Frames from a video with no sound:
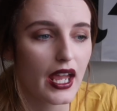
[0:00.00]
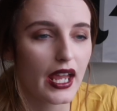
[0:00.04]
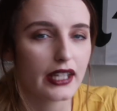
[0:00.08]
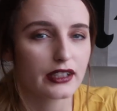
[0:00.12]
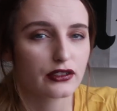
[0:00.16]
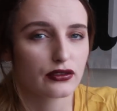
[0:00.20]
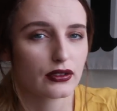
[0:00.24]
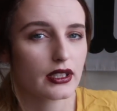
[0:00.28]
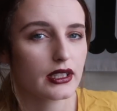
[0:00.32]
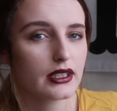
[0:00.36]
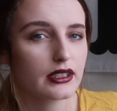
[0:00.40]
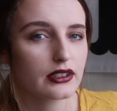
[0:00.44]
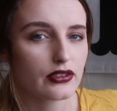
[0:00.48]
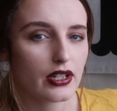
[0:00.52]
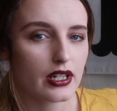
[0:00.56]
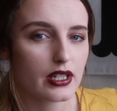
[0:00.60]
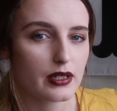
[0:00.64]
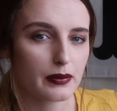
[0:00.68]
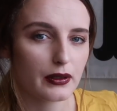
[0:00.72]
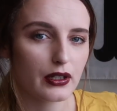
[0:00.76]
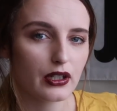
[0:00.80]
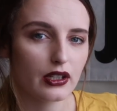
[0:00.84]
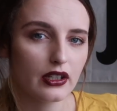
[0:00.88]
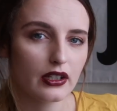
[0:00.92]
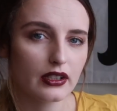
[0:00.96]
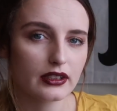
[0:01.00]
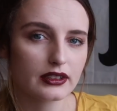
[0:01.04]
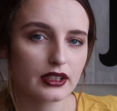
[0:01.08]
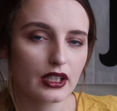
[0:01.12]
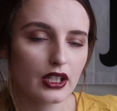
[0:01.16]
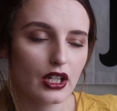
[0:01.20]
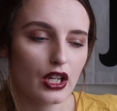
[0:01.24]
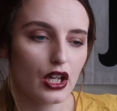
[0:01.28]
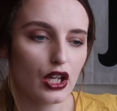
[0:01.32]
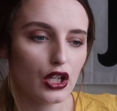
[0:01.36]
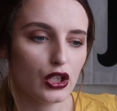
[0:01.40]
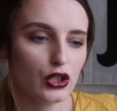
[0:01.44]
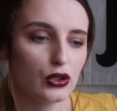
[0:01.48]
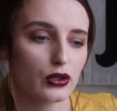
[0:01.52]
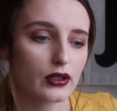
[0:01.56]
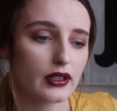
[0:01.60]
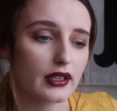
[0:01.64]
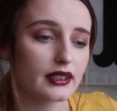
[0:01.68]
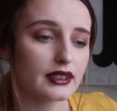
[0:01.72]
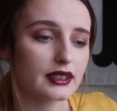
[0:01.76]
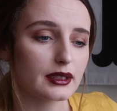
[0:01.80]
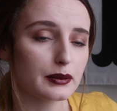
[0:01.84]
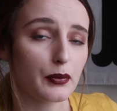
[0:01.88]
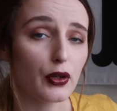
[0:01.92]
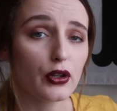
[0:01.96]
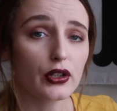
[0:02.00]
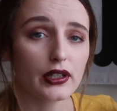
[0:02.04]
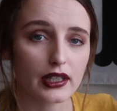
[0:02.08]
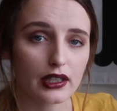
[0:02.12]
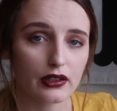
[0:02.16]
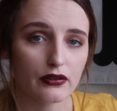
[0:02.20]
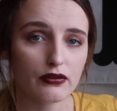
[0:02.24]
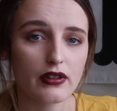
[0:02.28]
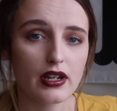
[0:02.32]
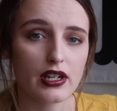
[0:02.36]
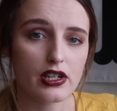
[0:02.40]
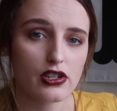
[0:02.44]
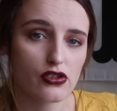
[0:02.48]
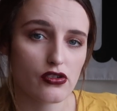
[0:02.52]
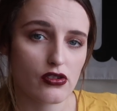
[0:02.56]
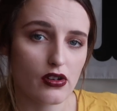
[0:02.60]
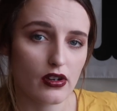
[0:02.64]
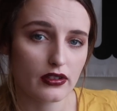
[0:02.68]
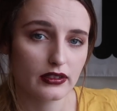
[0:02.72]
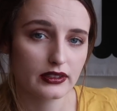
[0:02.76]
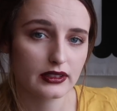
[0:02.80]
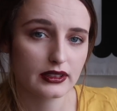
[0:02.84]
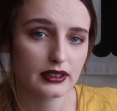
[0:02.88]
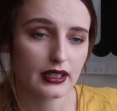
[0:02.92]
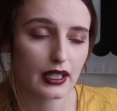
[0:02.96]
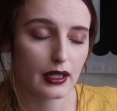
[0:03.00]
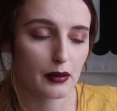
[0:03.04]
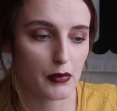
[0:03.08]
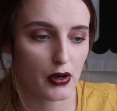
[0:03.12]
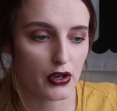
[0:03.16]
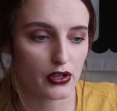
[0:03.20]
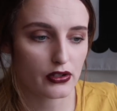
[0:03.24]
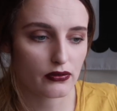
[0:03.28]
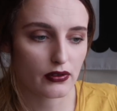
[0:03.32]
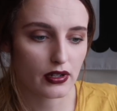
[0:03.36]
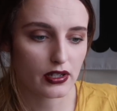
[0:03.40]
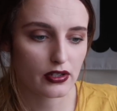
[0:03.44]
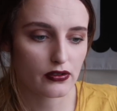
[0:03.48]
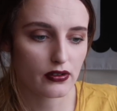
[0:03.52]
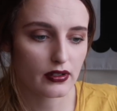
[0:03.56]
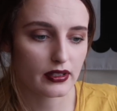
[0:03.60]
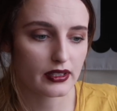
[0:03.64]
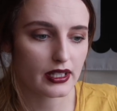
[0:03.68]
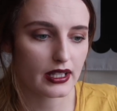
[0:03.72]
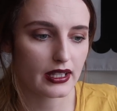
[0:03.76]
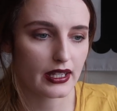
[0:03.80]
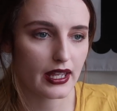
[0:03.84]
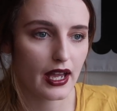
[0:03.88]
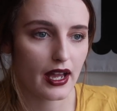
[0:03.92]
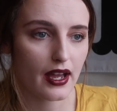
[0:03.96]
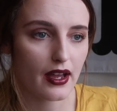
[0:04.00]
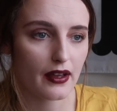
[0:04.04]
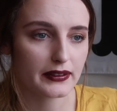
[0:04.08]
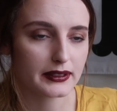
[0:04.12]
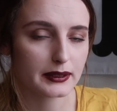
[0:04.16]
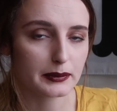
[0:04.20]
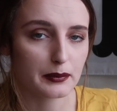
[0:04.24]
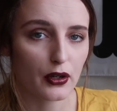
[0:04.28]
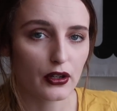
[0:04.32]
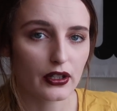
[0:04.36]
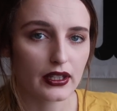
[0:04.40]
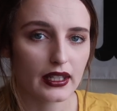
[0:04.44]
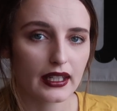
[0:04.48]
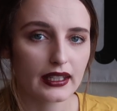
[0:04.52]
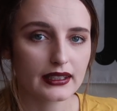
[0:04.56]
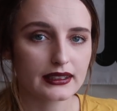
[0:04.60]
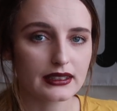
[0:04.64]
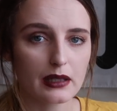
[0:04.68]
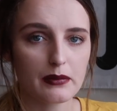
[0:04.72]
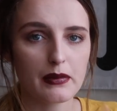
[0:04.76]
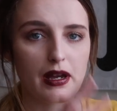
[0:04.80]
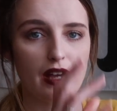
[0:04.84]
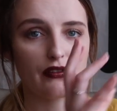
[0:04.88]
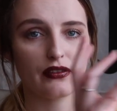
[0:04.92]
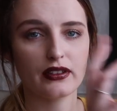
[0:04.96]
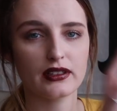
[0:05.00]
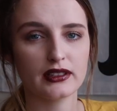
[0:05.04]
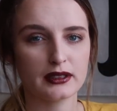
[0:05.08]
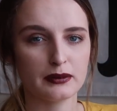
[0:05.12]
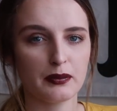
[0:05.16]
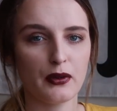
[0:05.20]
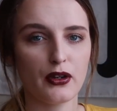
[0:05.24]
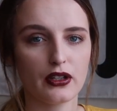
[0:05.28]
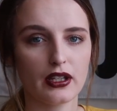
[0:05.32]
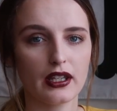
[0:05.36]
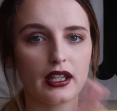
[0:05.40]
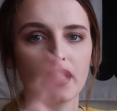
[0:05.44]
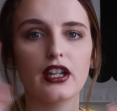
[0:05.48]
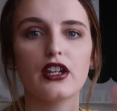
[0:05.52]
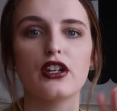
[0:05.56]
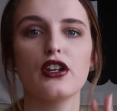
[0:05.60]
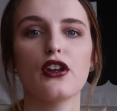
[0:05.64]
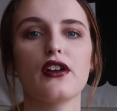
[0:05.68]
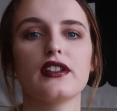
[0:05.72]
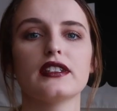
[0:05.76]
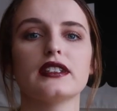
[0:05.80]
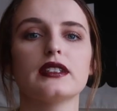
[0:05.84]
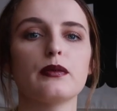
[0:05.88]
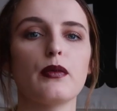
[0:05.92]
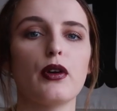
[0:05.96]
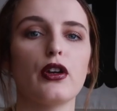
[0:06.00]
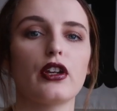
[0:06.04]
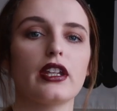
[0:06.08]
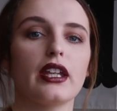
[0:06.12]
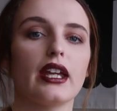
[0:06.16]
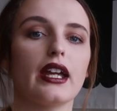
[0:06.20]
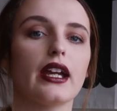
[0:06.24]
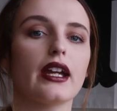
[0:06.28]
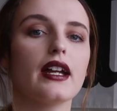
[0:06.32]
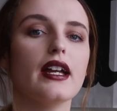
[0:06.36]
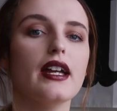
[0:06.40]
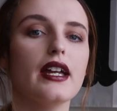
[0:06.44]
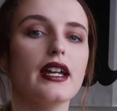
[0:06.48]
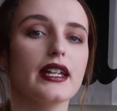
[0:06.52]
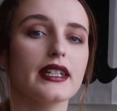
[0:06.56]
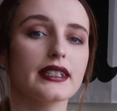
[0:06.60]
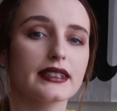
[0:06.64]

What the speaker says: It's really strange because you can smoke in restaurants. Like most restaurants allow smoking. Some have a smoking and non-smoking.